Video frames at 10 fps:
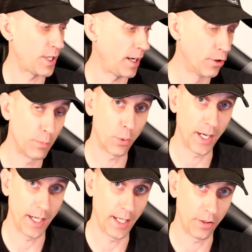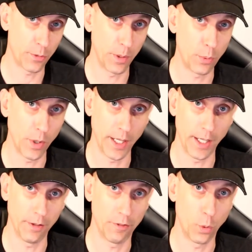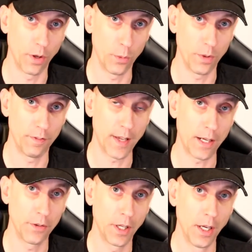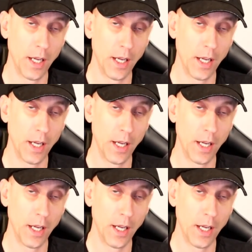standard .883, .884 that we found,